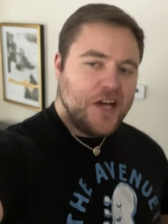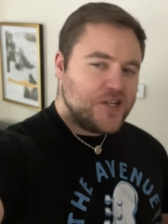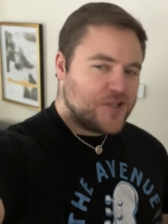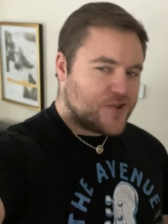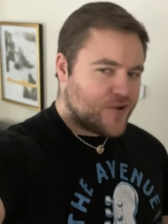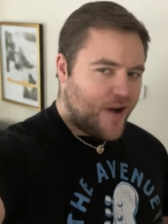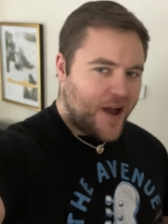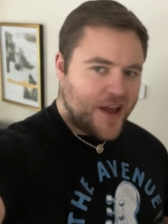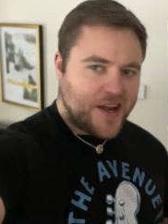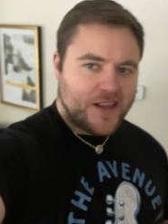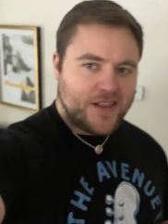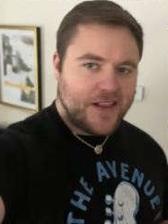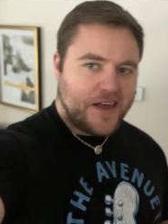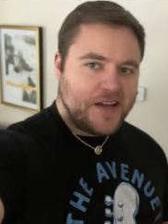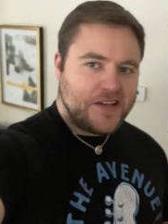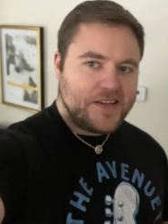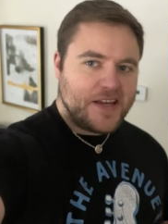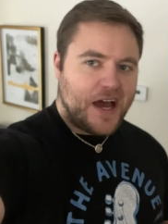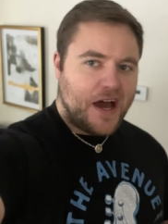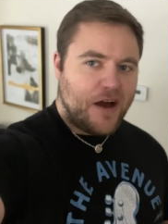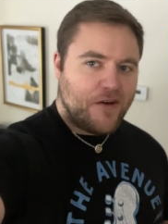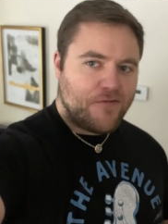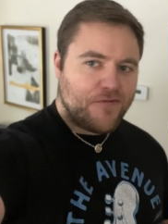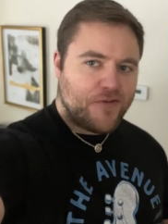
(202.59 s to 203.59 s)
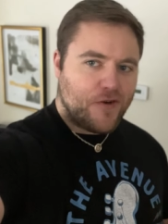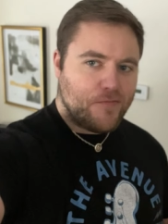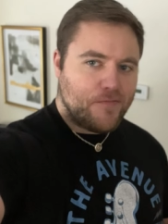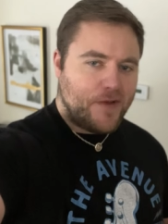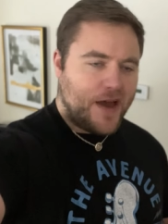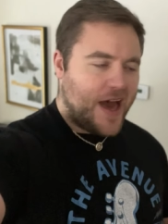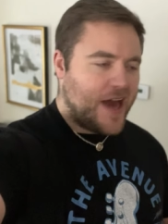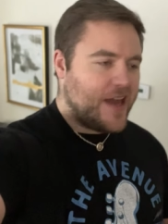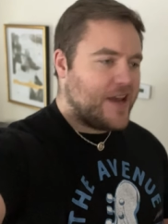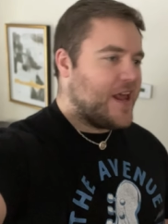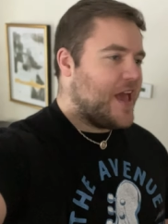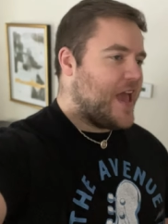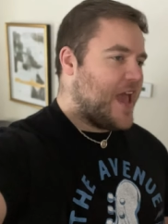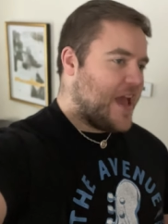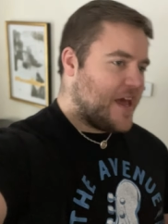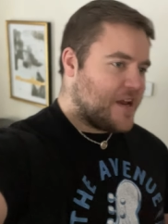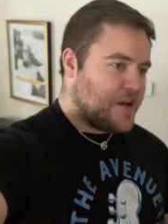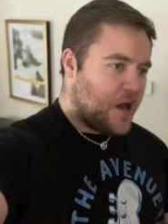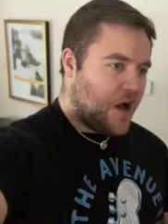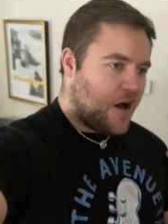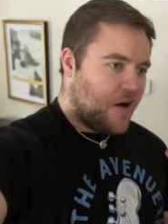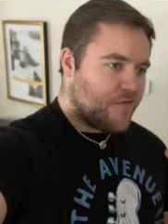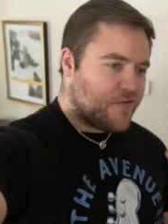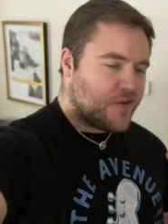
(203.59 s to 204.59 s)
tried to lay down for bed,
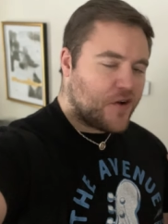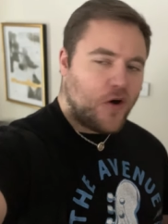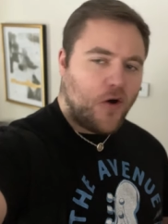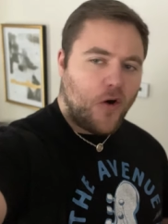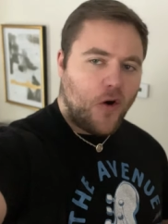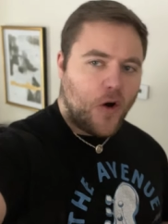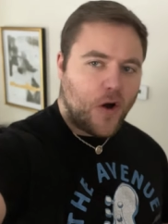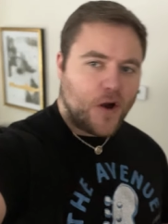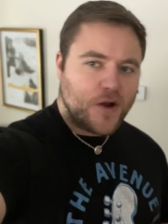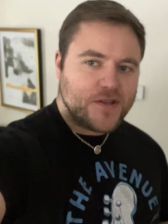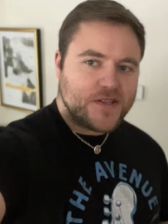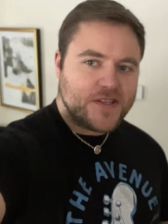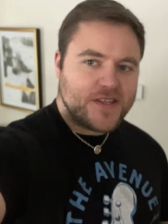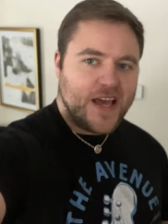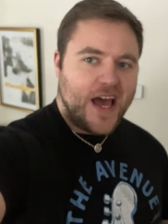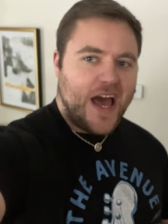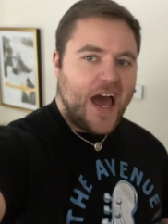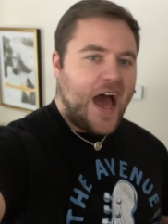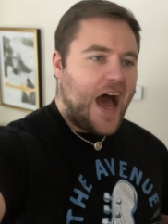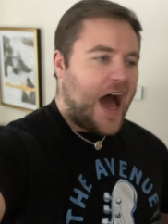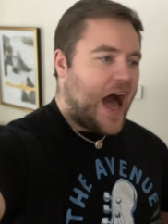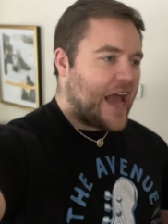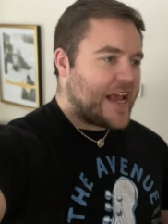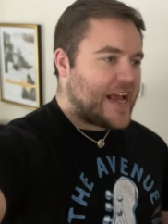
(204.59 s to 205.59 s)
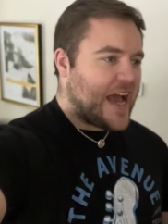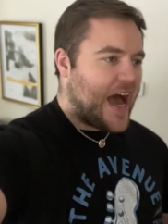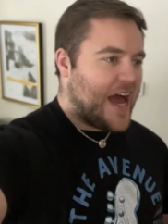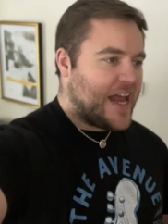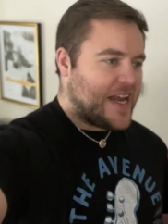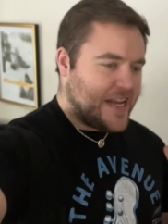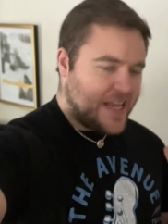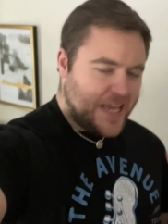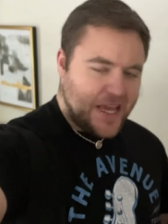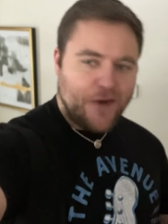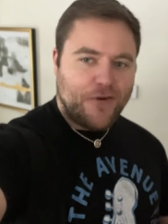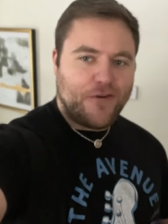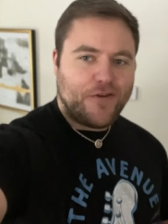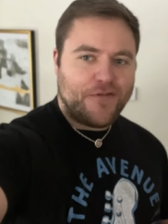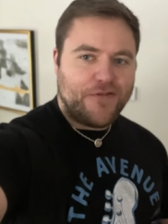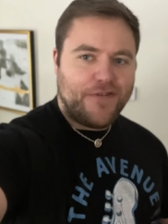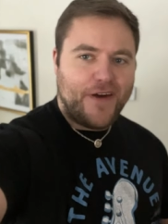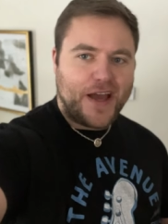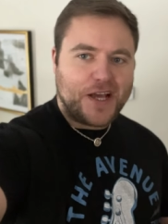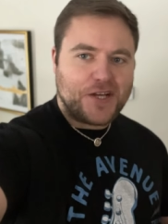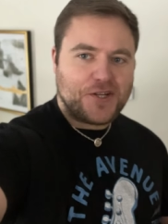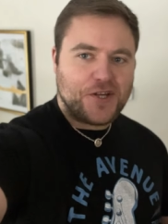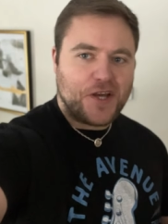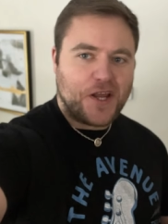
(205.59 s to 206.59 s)
and of course, I got an ear
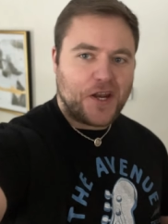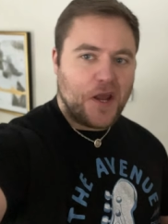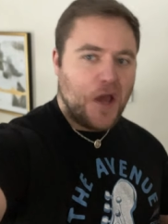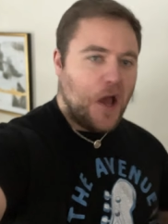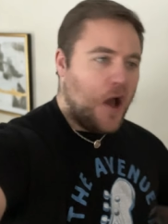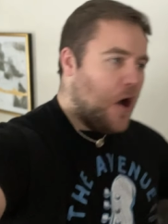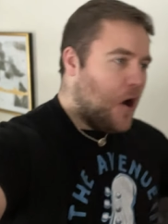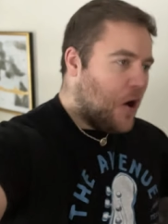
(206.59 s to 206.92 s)
infection.